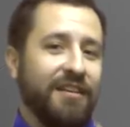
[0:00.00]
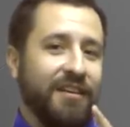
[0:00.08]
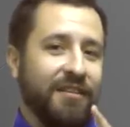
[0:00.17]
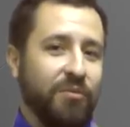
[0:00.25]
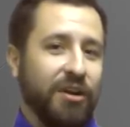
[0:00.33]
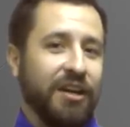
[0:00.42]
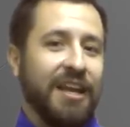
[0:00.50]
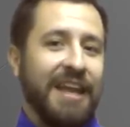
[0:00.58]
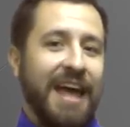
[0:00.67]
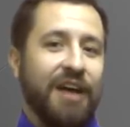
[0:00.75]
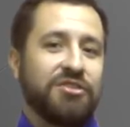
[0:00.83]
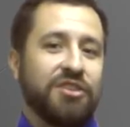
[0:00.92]
we're going to
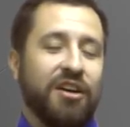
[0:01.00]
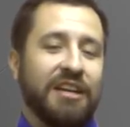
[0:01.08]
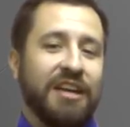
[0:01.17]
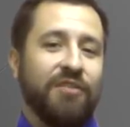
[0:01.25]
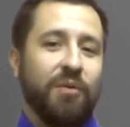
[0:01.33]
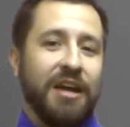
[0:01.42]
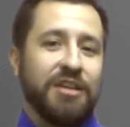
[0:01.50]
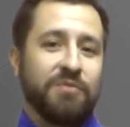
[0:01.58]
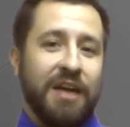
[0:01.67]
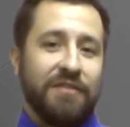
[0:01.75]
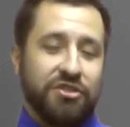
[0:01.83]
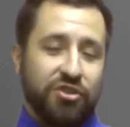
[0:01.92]
announce our giveaways.
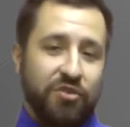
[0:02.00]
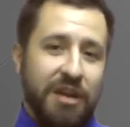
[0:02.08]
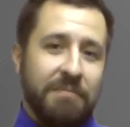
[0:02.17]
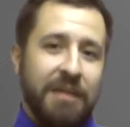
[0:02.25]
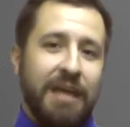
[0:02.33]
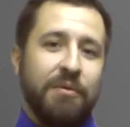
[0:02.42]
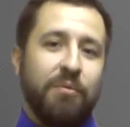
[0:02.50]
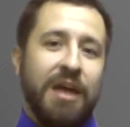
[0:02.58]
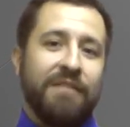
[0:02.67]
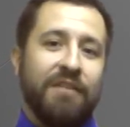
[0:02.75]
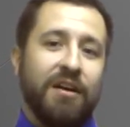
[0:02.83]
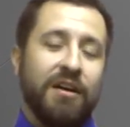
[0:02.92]
We have a ScreenBeam, and we
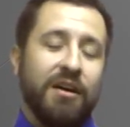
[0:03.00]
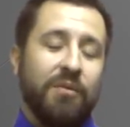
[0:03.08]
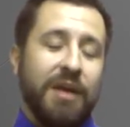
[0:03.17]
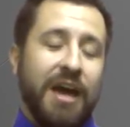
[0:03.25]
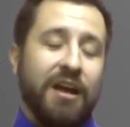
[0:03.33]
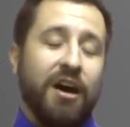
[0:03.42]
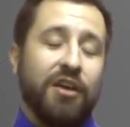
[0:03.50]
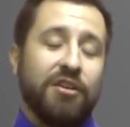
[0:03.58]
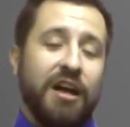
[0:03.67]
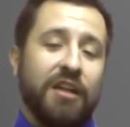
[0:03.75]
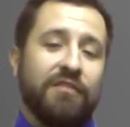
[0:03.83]
have a we had a hundred dollar